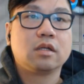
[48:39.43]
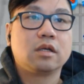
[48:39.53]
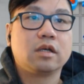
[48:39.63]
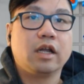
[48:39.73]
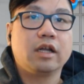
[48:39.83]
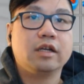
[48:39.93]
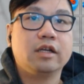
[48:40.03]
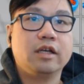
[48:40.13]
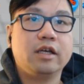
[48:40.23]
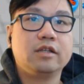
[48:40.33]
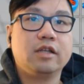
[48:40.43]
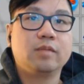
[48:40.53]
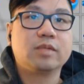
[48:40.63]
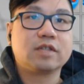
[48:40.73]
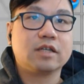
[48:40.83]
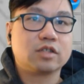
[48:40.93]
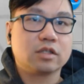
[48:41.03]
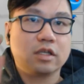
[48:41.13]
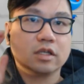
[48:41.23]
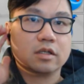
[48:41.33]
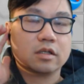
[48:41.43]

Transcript: And I end up essentially